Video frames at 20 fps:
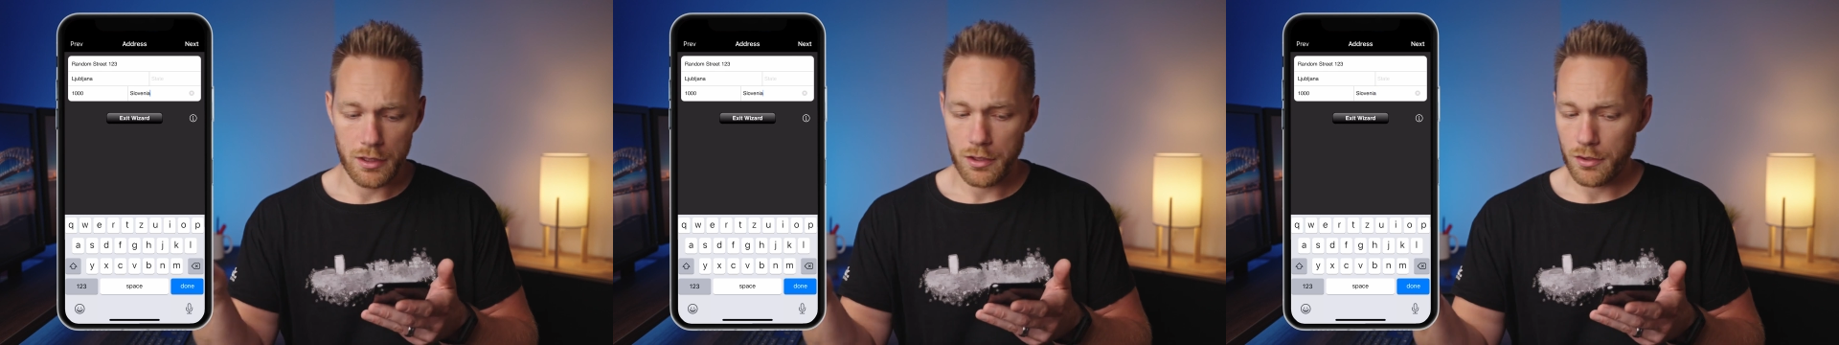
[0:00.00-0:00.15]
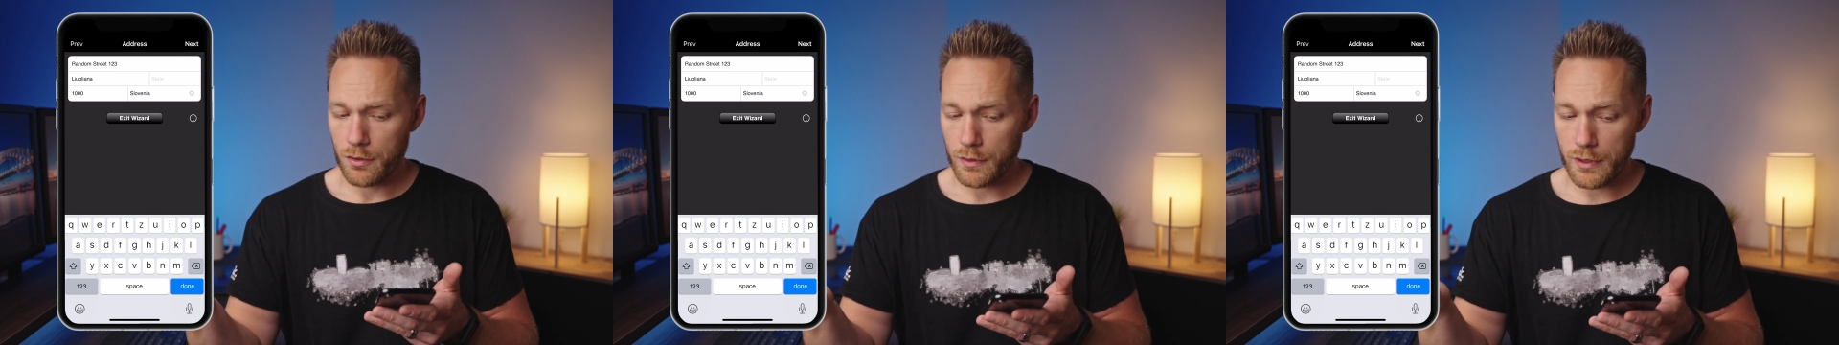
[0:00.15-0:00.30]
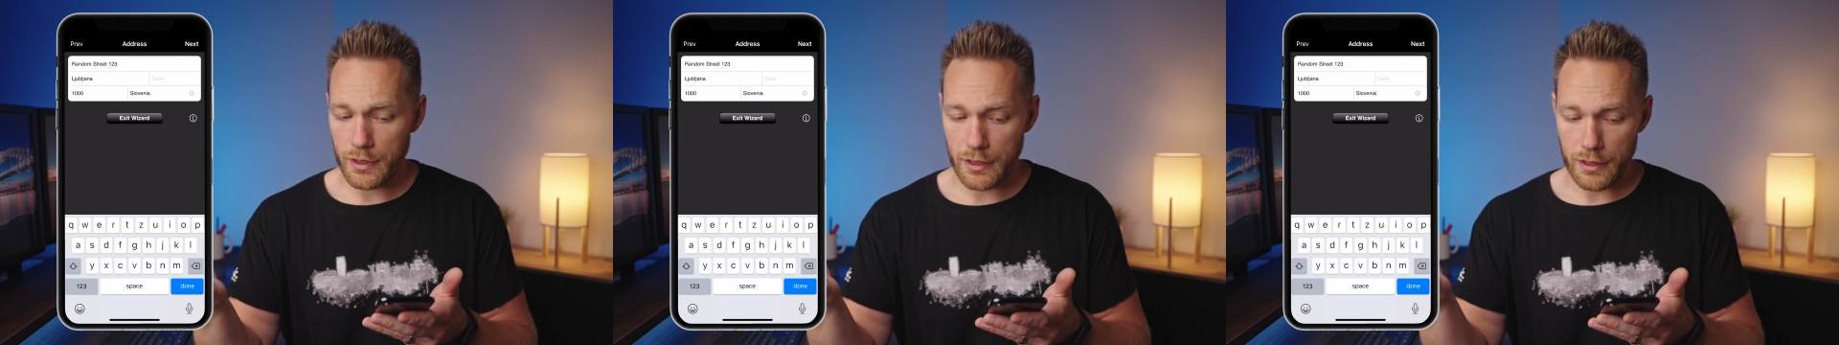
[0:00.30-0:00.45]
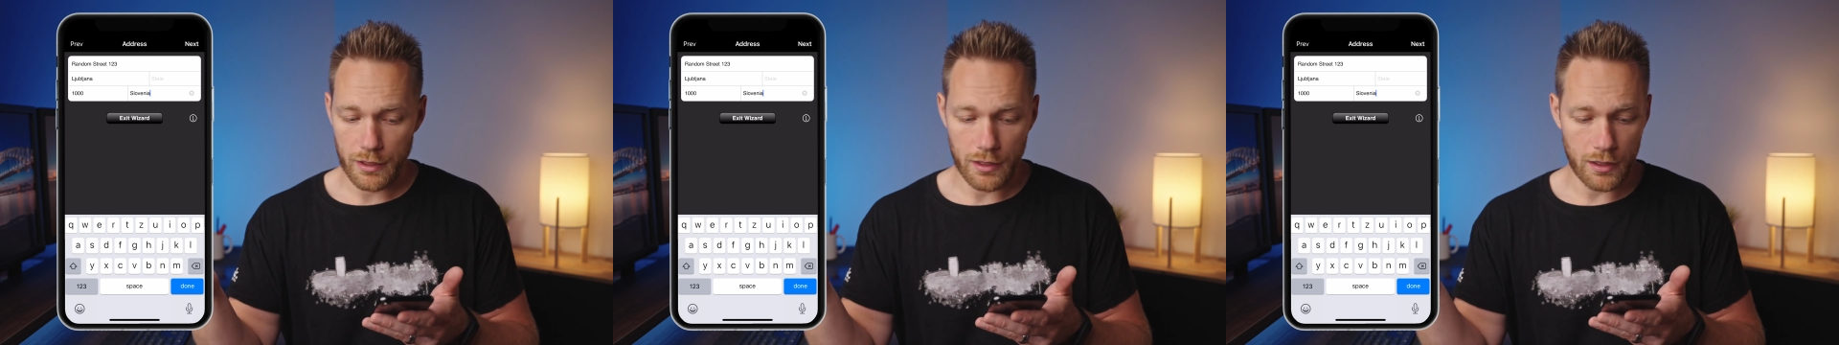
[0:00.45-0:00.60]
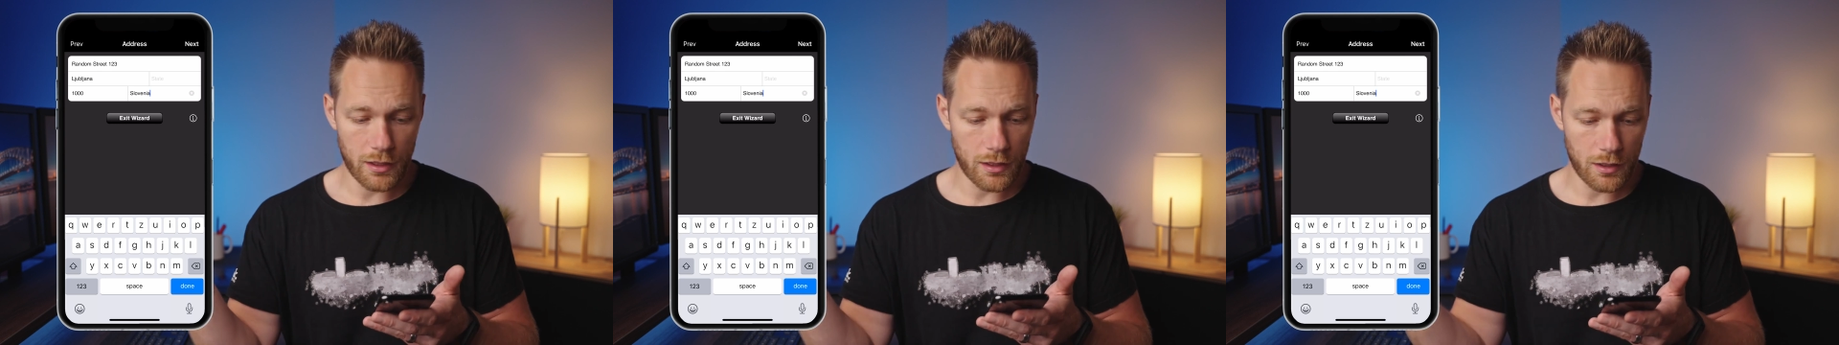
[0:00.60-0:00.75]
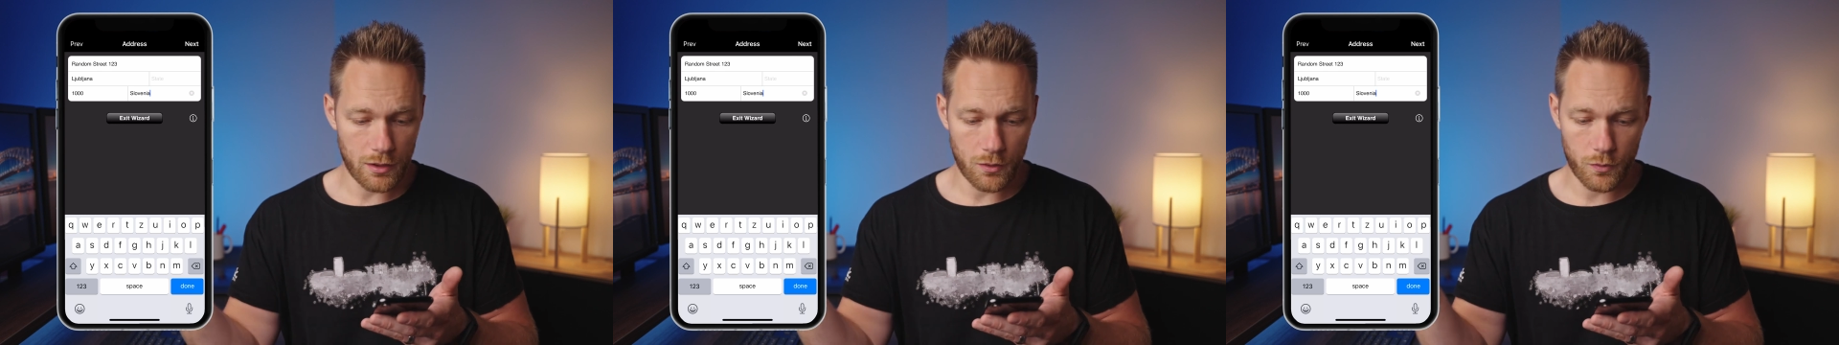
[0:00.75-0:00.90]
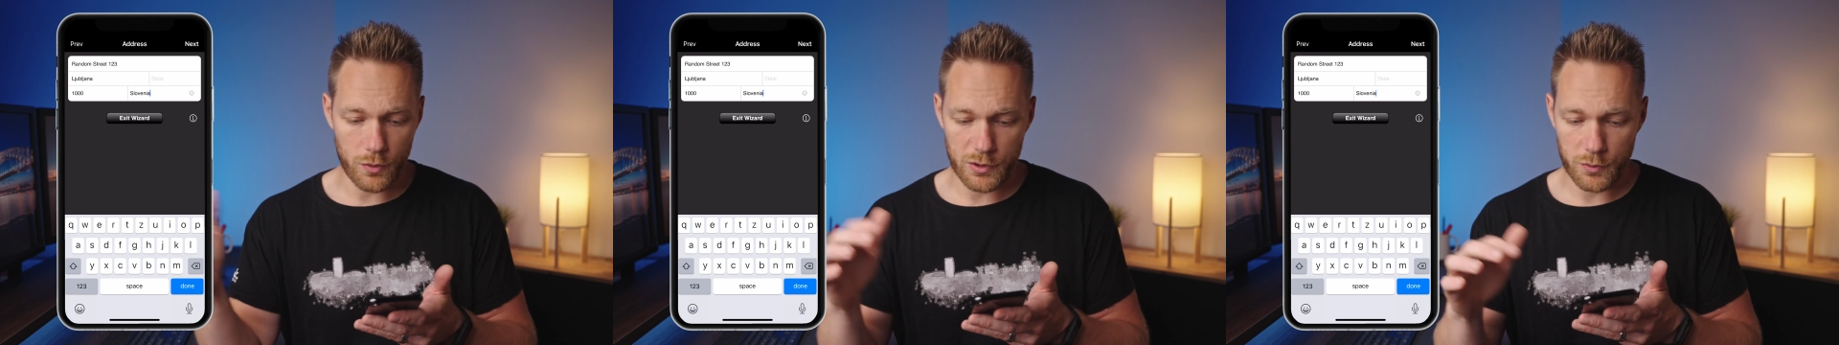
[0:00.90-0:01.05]
Okay,
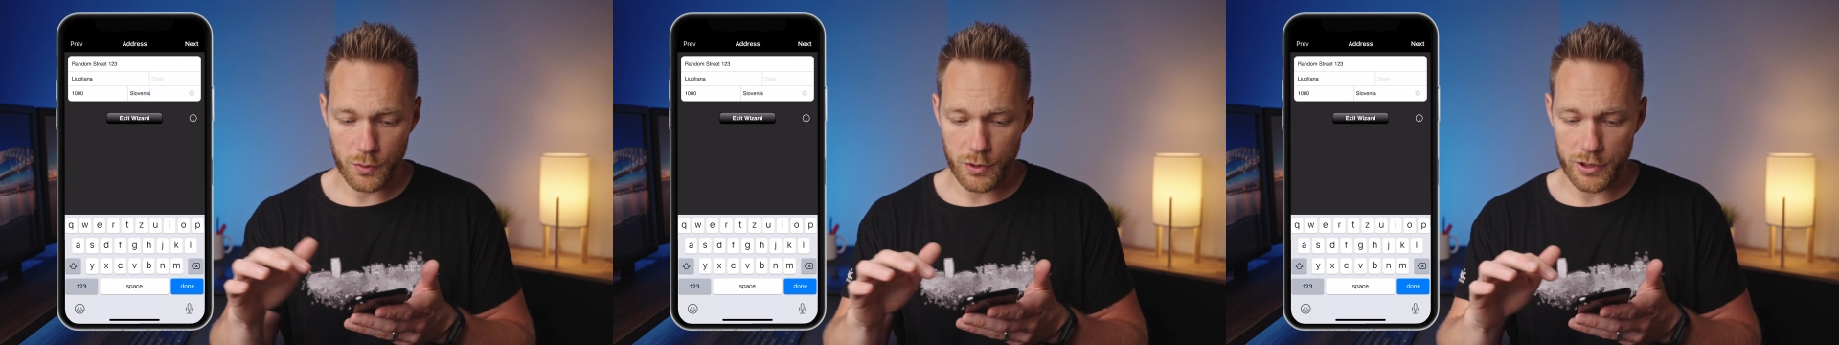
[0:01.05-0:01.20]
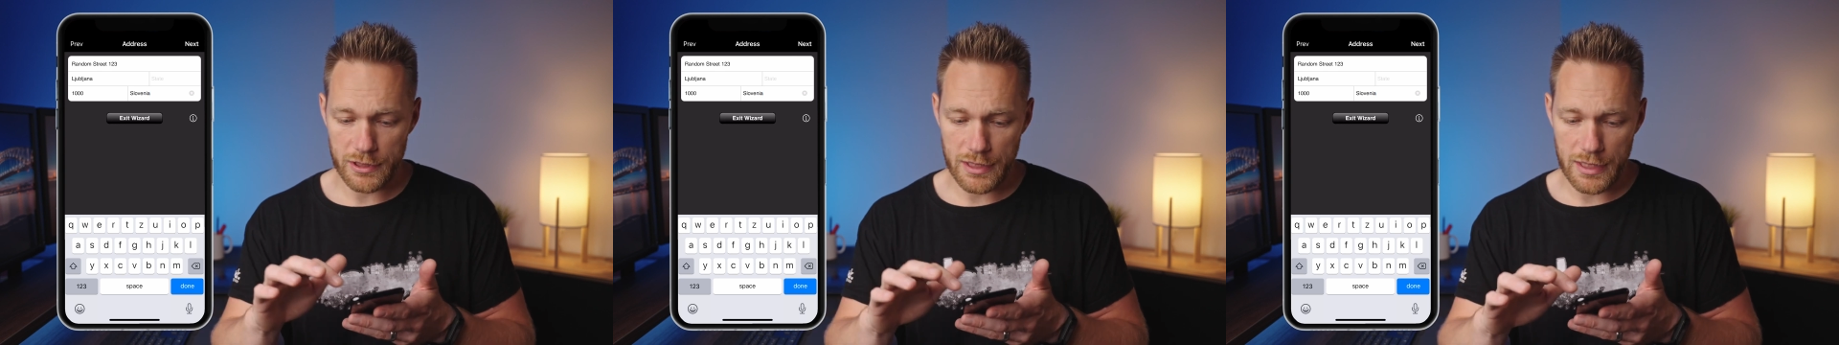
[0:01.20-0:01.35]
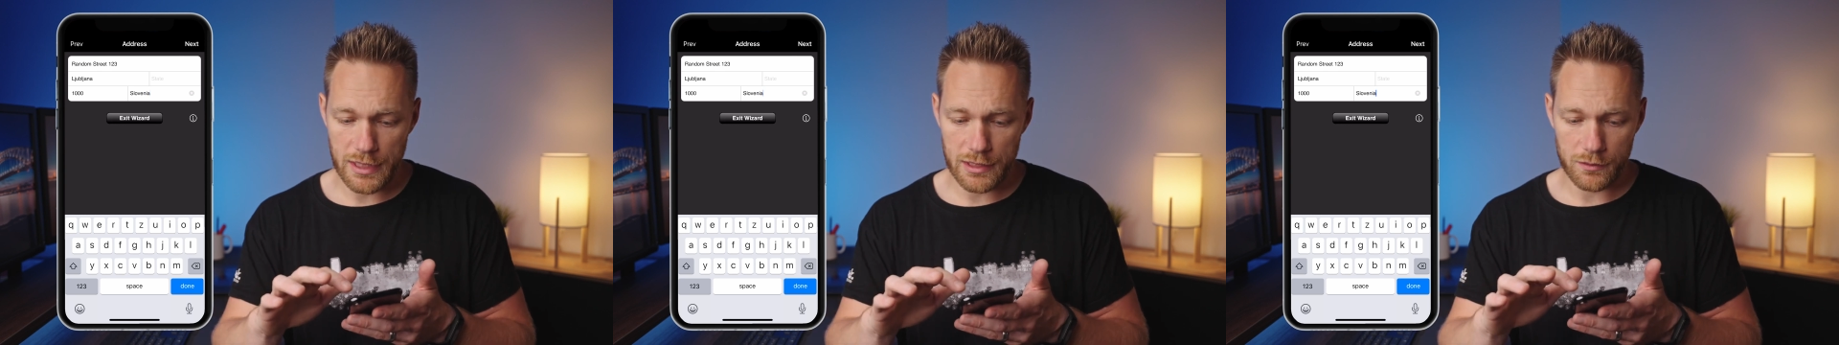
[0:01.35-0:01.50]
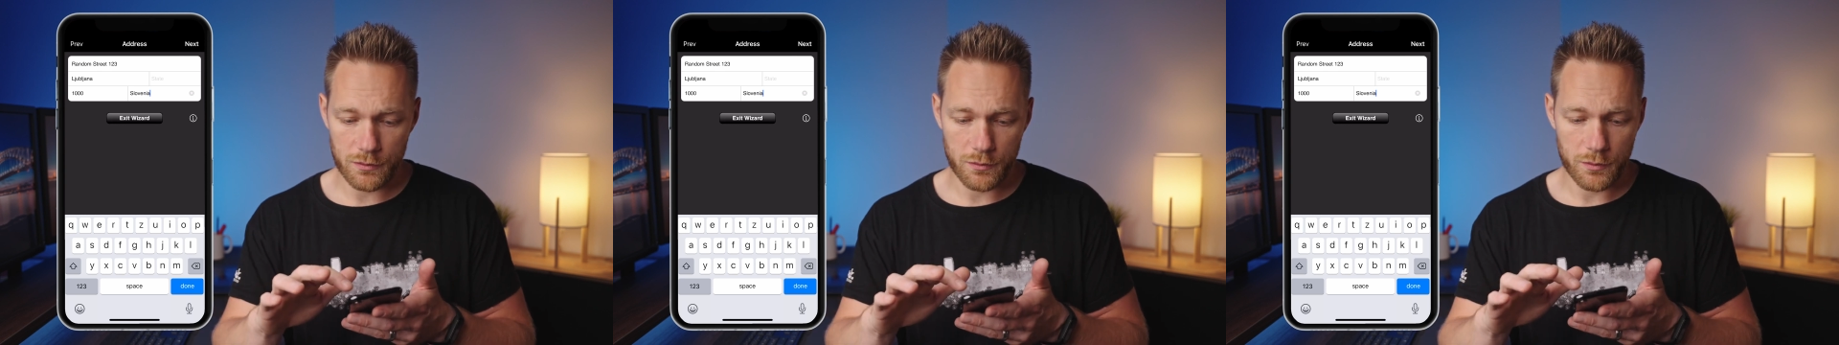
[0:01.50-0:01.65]
when we're done,